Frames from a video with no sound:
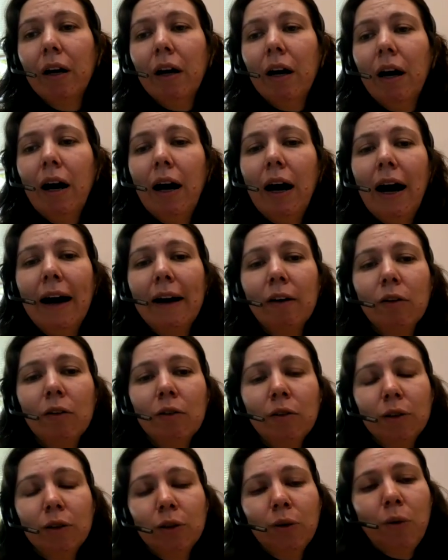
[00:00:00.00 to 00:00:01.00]
I
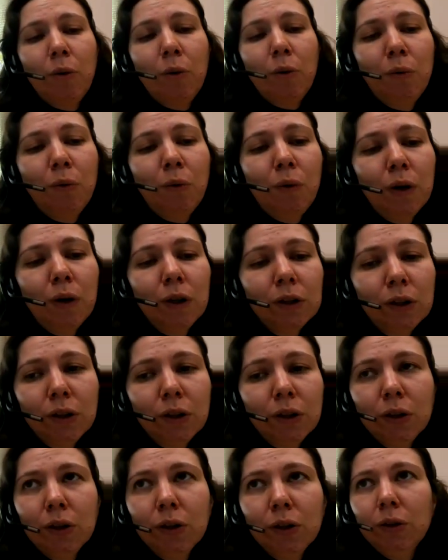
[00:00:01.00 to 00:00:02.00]
also
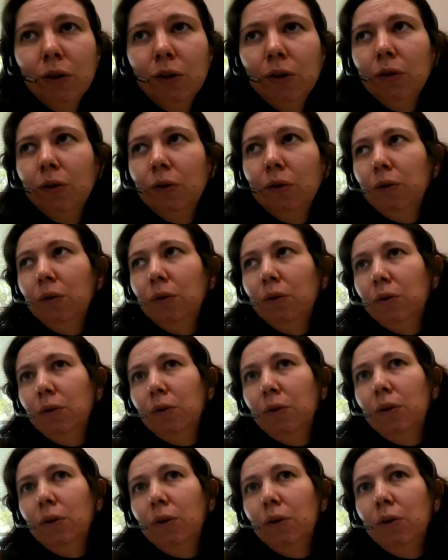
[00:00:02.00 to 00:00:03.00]
want
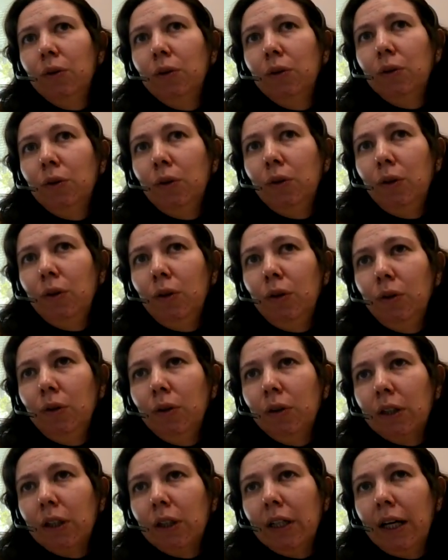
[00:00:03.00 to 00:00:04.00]
you to
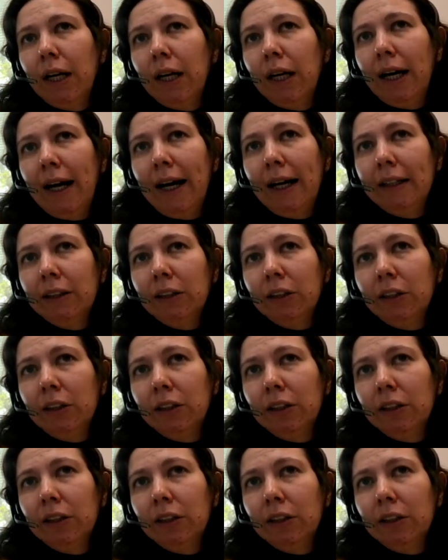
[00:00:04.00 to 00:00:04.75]
look at